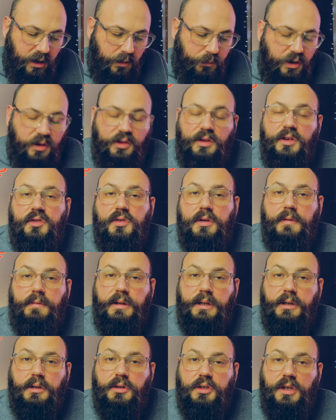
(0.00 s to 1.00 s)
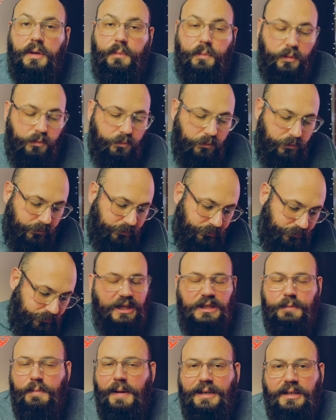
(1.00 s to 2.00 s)
in a position of leadership.
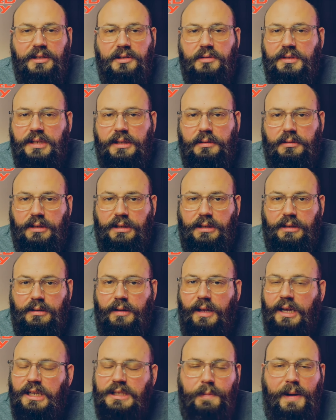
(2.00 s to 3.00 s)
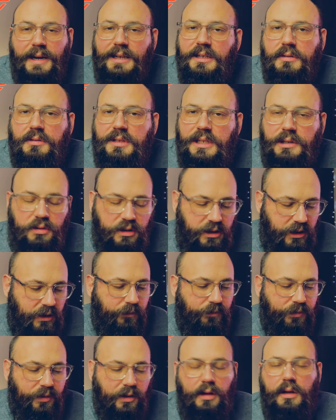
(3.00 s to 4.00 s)
Expected utility. Expected utility.
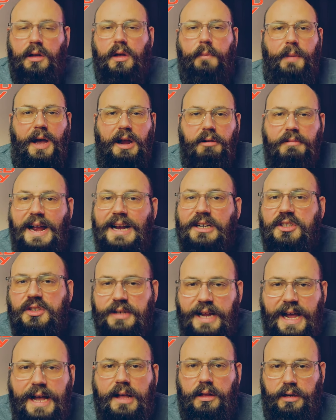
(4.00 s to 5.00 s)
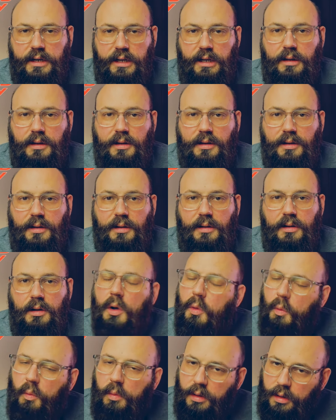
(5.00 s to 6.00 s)
By rationality,
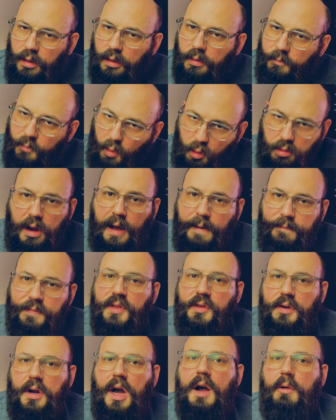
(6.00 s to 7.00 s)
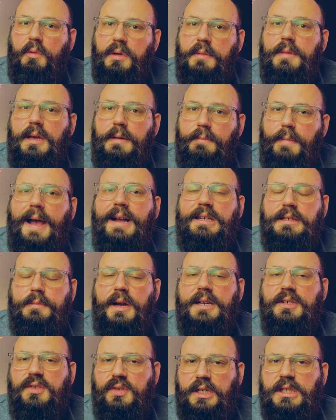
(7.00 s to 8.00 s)
more often than not, we mean
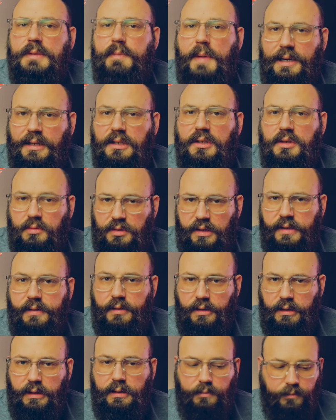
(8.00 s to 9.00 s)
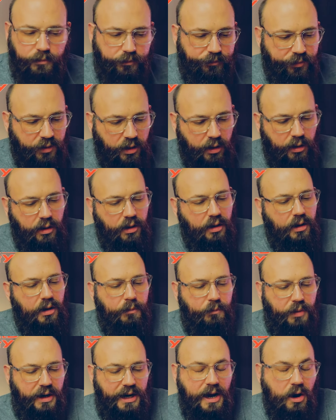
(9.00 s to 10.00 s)
maximizing expected utility.
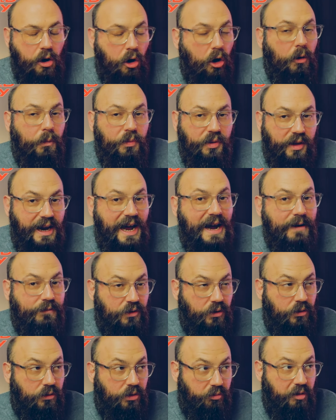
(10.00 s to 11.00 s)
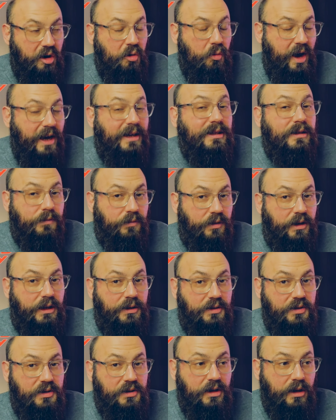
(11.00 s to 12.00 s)
But I hope that after three weeks of
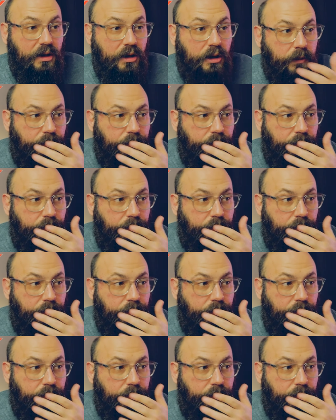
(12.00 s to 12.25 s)
this,